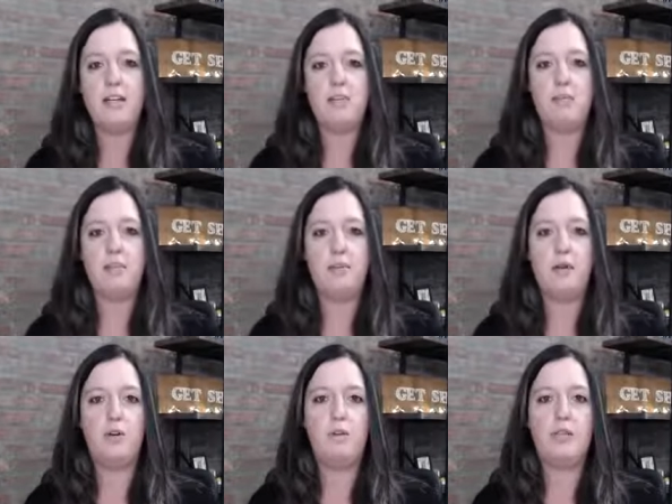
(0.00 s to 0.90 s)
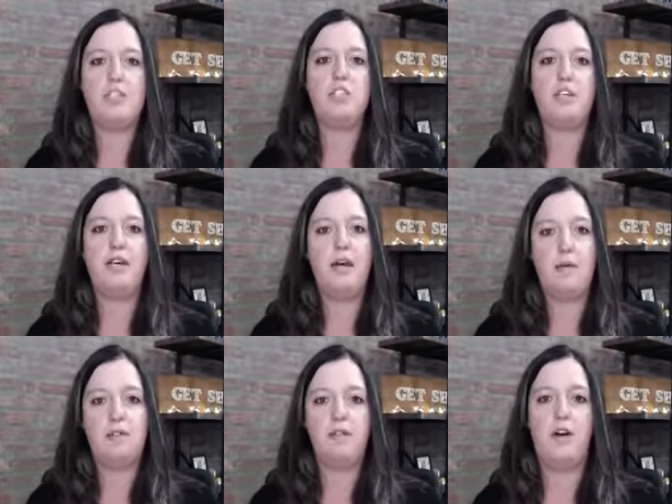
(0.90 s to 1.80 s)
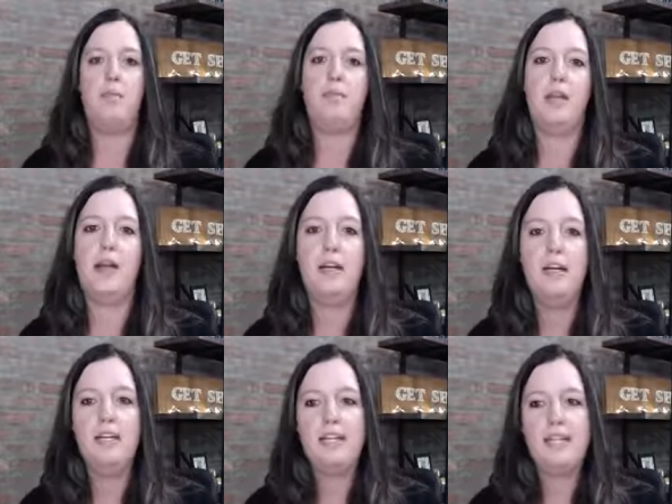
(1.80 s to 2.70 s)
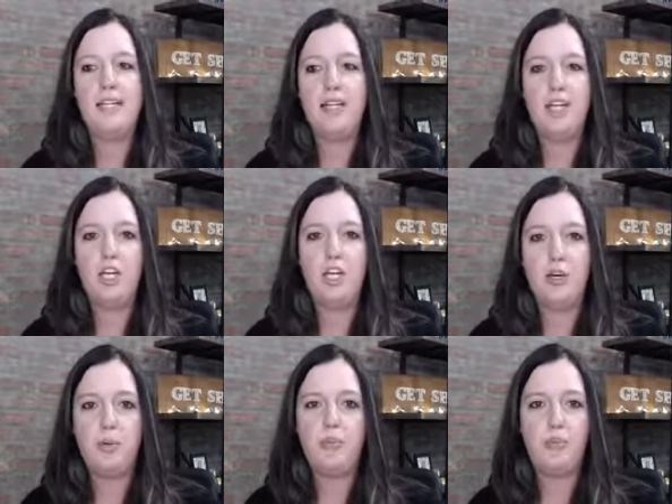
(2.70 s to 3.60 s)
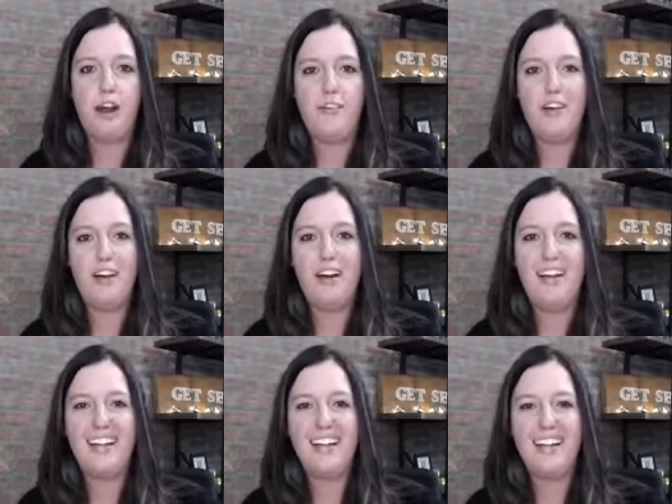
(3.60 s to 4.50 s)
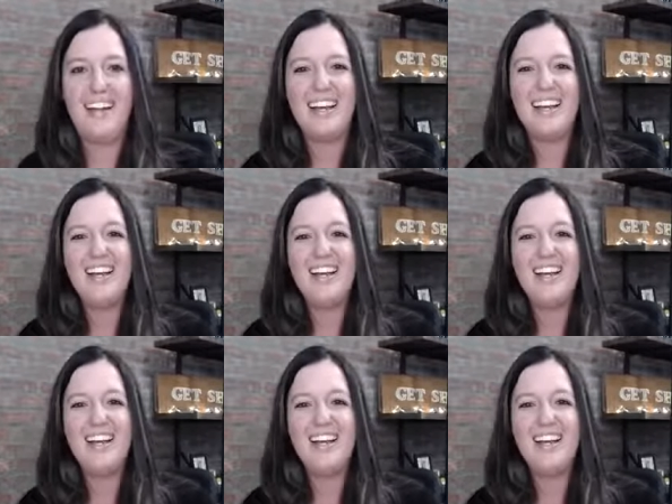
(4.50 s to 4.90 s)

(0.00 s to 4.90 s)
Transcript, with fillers: That's really my core message. And it comes from like sitting in a cube forever and like